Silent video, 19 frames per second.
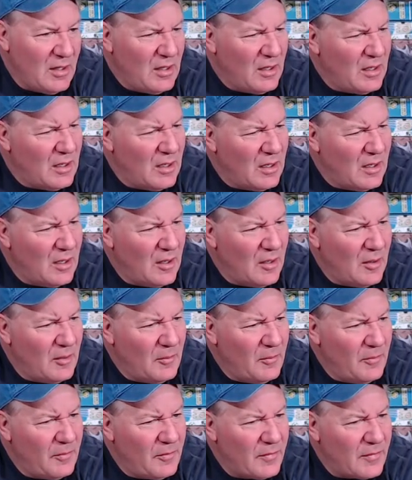
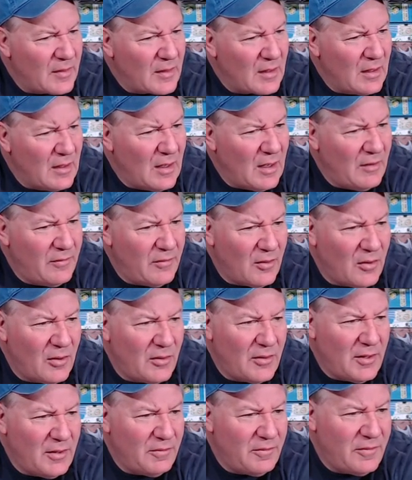Um, I've
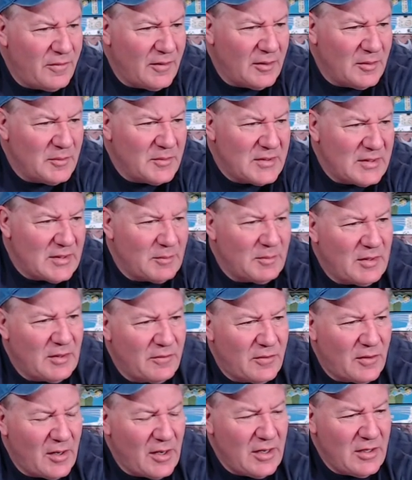already filmed something
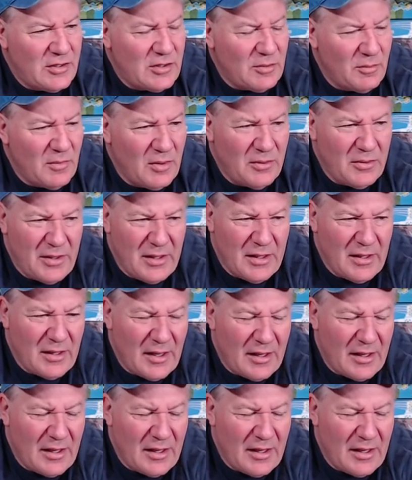for Agemonia.